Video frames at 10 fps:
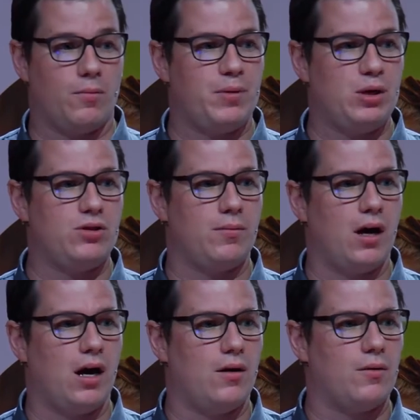computer uh,
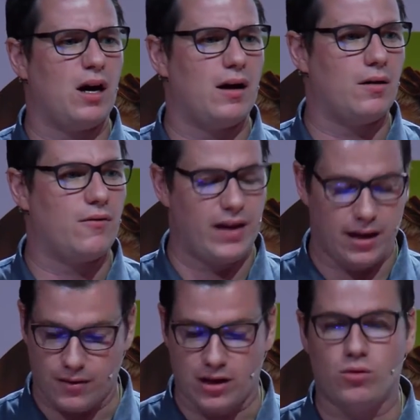uh,
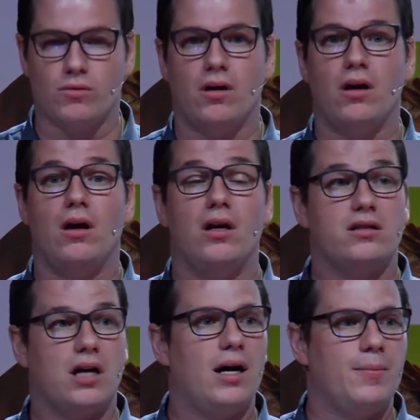thing that you can
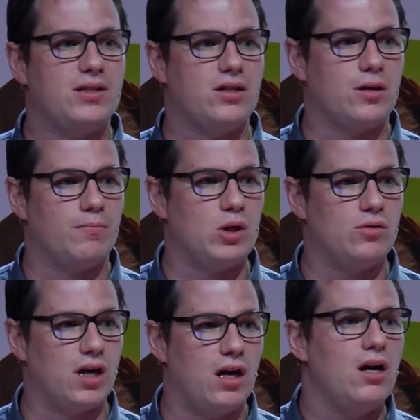type into the
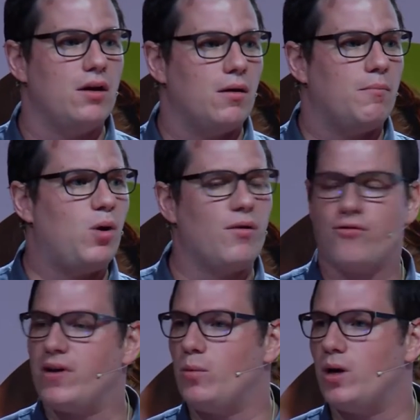computer, put
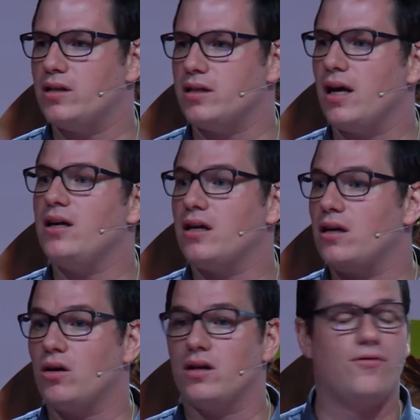three words in, and you
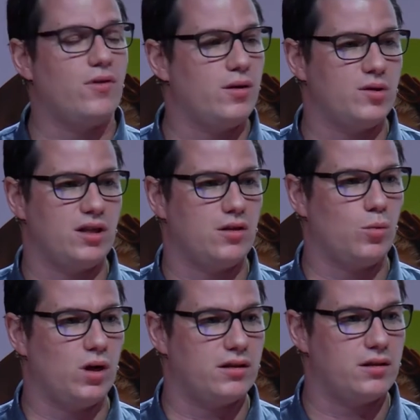can look at the frequency of the
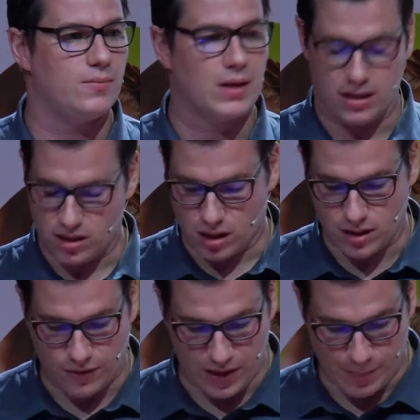words and start
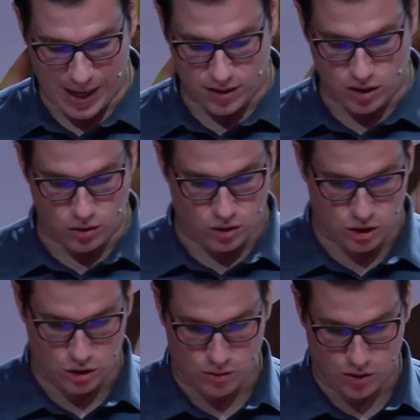to feed back to your
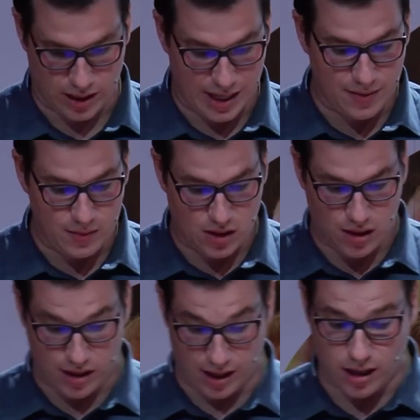students and get them to
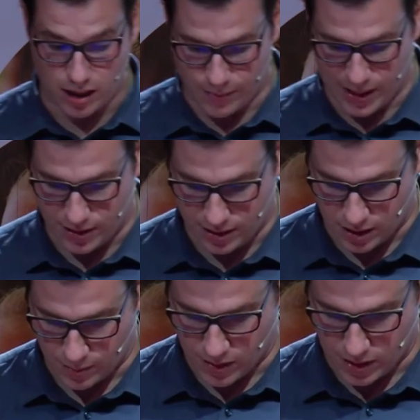think about
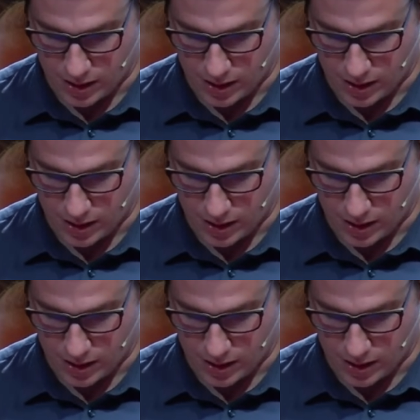these type of